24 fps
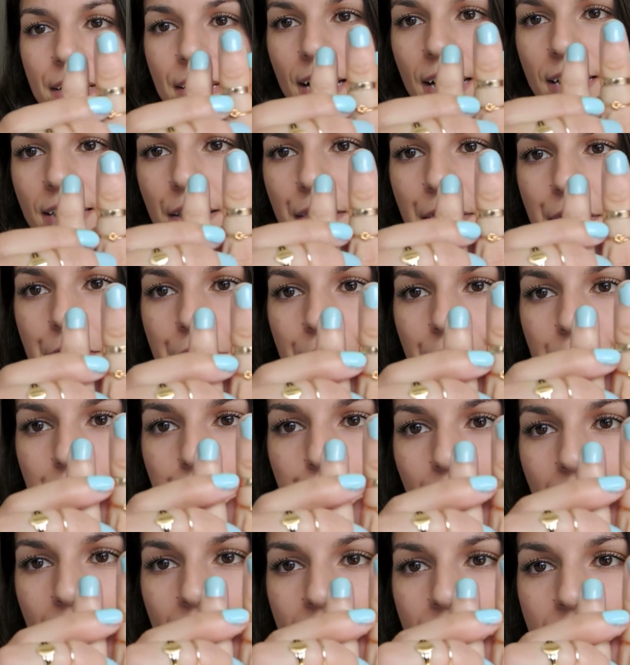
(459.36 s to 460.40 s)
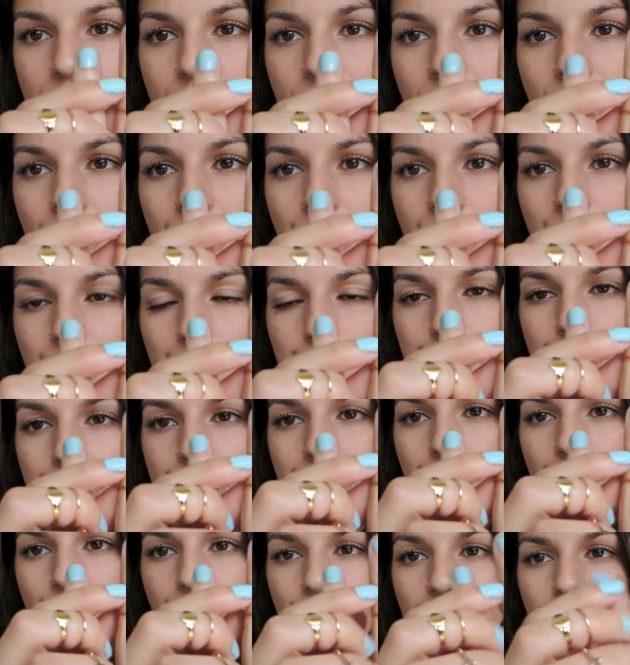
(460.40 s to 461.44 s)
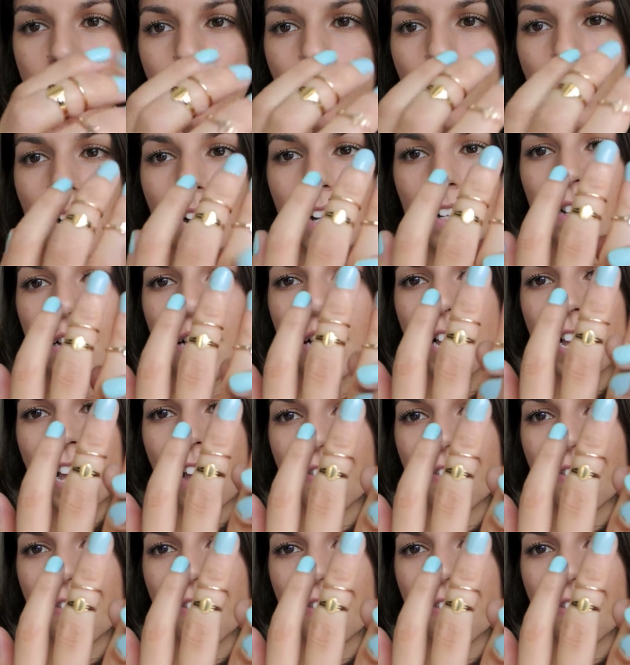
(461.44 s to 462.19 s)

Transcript: then it has a thick band midi ring as well.